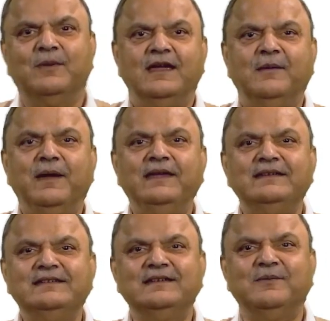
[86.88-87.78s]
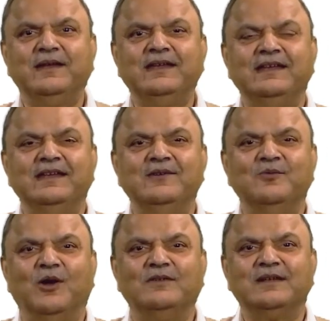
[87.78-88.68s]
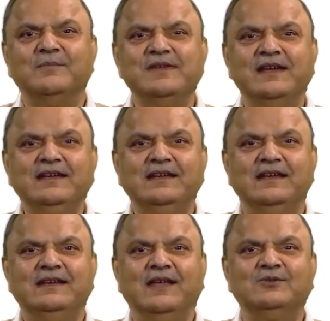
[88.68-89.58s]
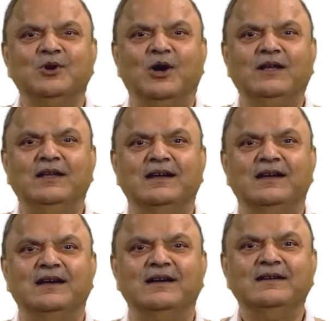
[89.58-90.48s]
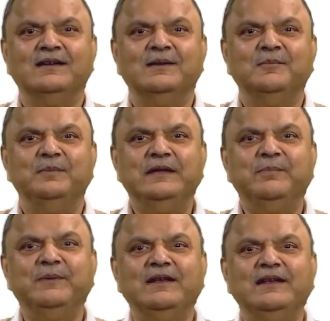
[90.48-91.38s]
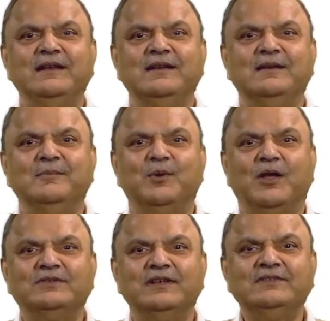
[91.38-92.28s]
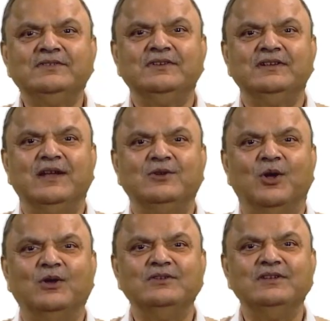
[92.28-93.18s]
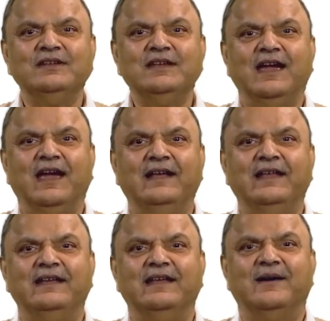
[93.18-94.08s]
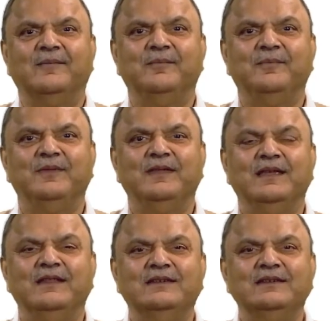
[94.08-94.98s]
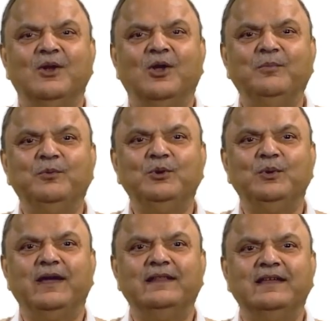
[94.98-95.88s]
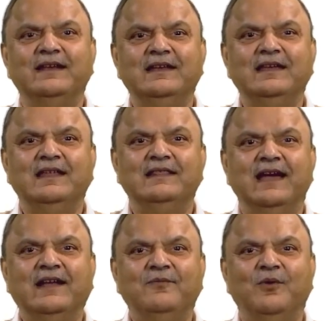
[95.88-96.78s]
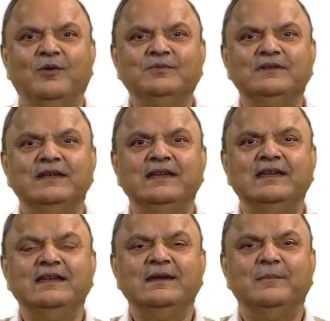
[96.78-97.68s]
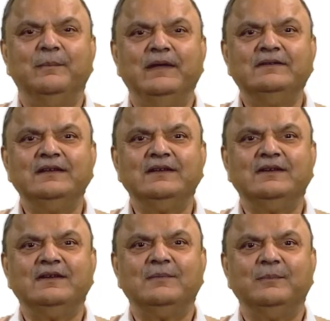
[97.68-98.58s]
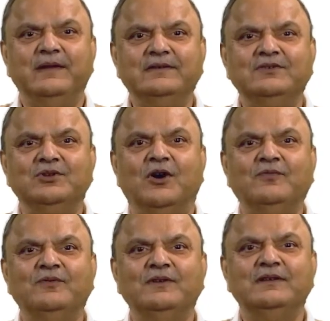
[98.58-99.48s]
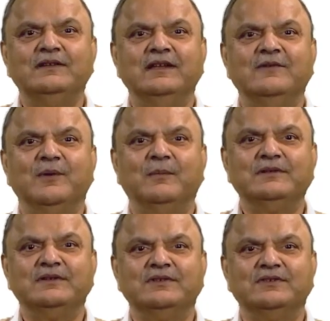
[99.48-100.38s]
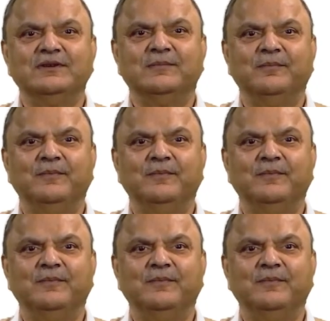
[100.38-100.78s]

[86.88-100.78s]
MIS is a very involved subject. It has got people, process, technology and data. These are all put together that forms the basis of the information system.